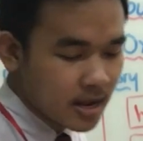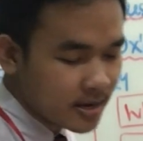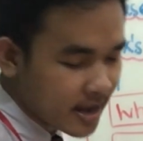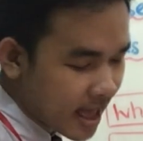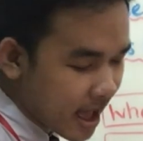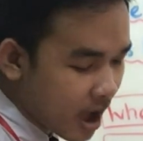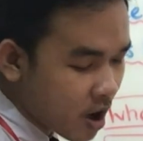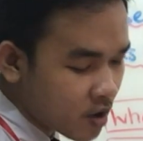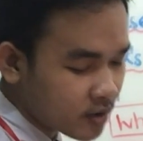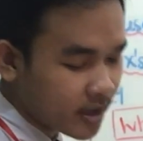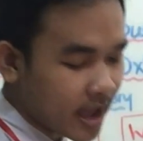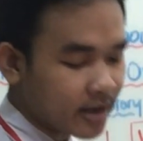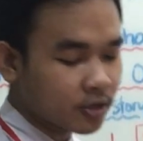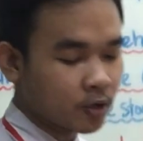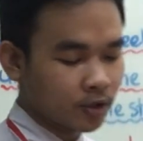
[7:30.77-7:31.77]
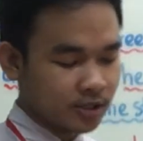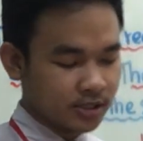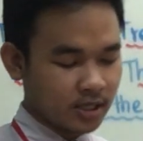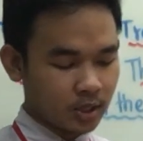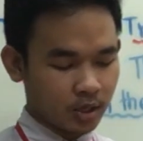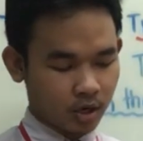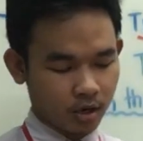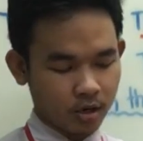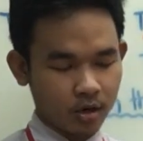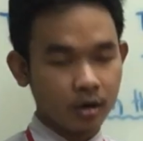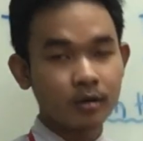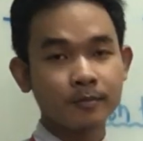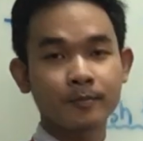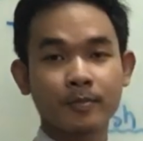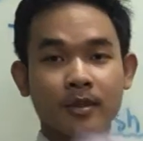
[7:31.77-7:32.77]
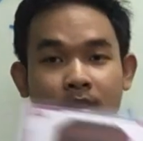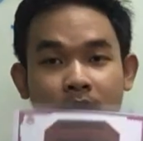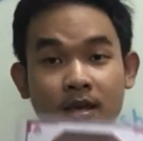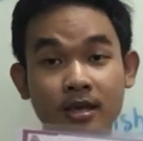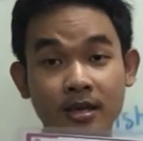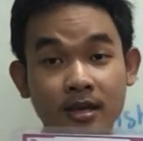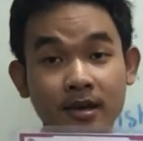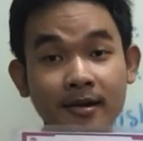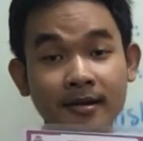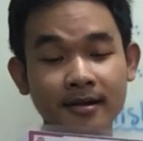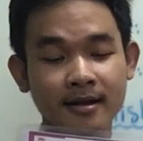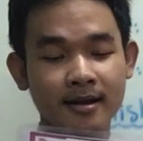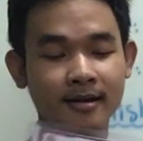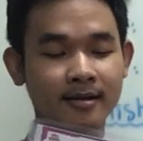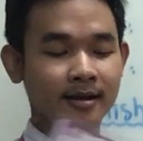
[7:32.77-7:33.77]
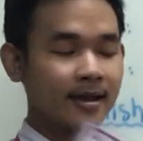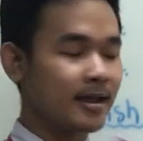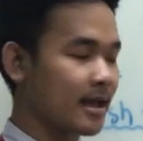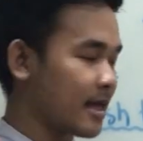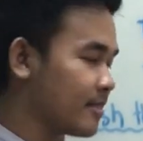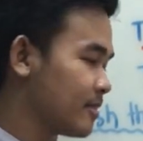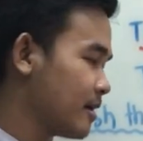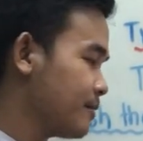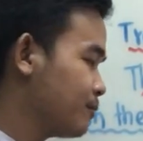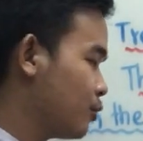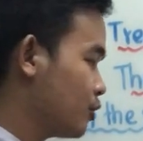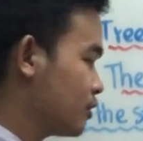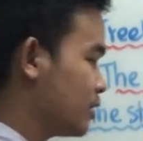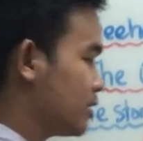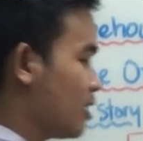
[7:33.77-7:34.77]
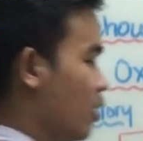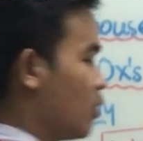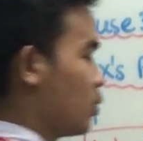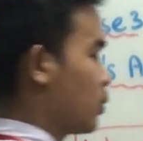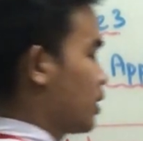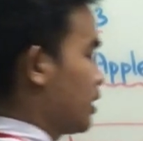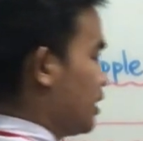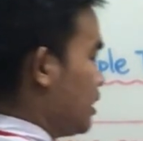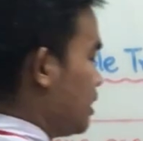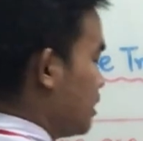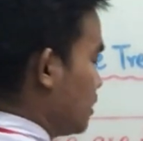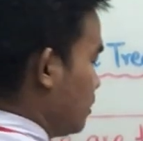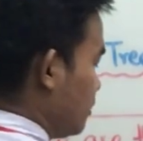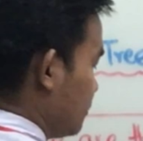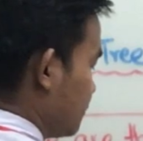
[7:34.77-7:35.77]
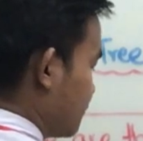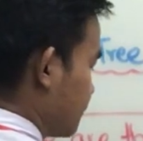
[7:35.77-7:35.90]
Now get your sticker here, okay, and then put it over here.